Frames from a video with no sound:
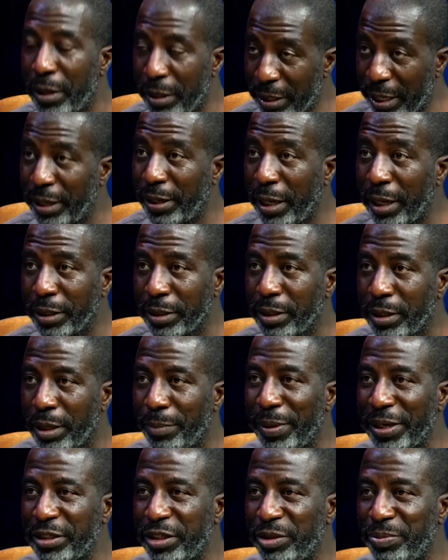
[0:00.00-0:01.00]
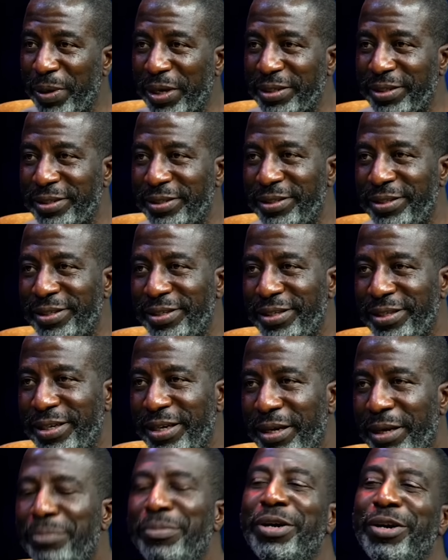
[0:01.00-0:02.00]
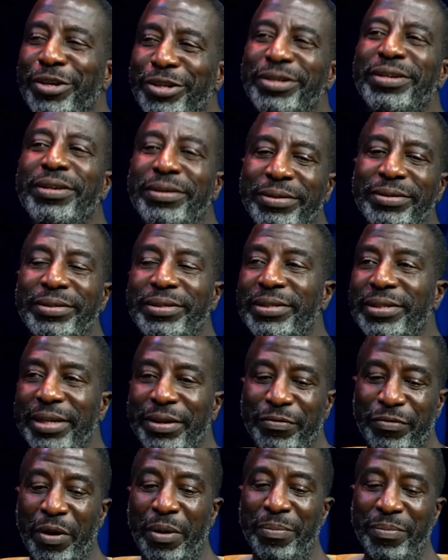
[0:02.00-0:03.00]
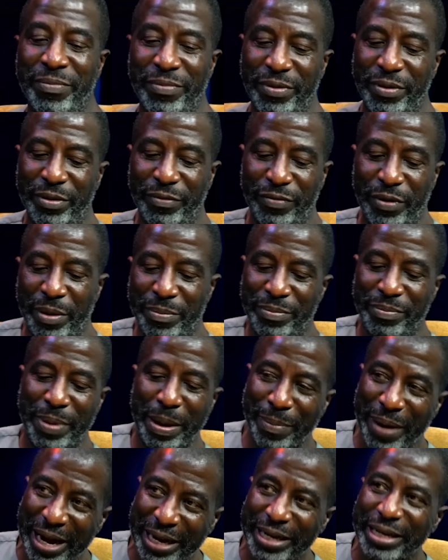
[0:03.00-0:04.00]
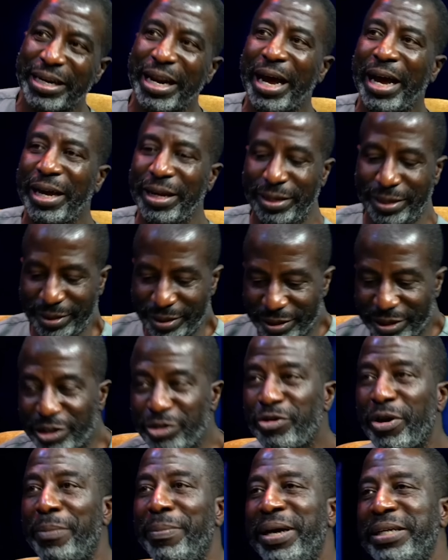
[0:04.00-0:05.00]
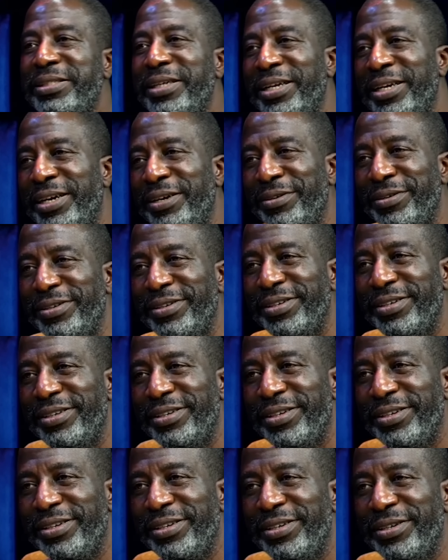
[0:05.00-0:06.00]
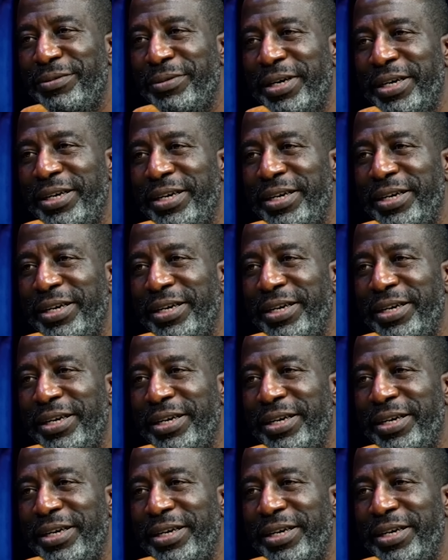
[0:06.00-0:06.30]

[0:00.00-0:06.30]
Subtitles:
Yeah, Abacha's parties. Because from Babangida into Abacha now, right?